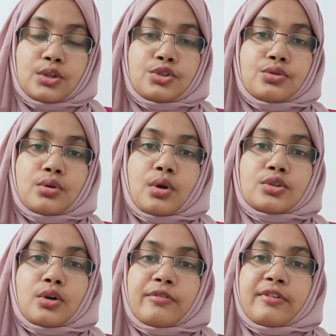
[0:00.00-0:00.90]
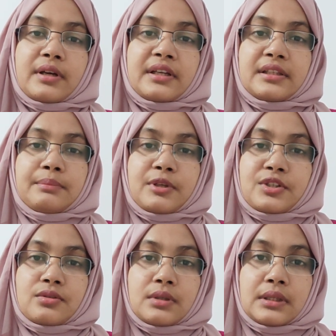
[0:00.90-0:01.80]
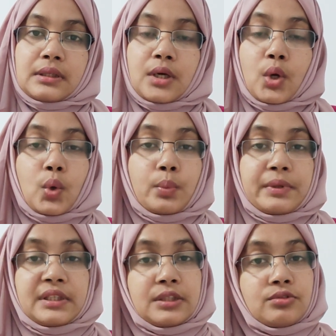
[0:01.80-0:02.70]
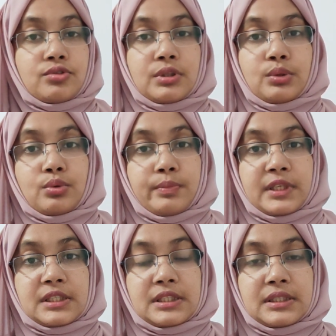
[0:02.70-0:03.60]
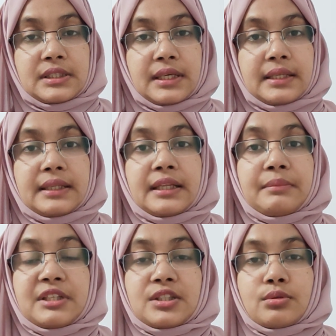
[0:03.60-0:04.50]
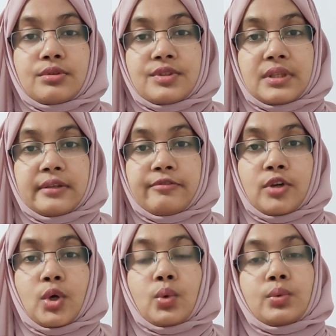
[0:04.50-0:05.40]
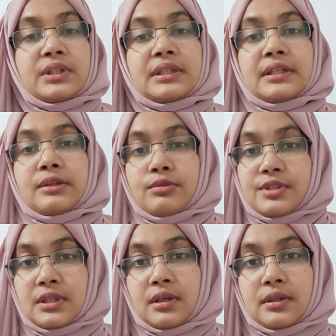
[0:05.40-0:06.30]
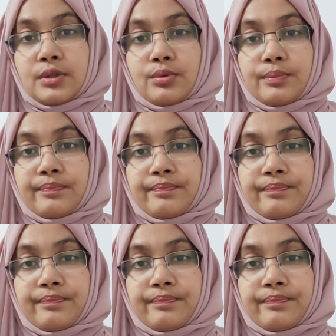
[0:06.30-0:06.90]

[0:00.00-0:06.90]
Do not offer any personal opinion to your patient and limit yourself within your scenario.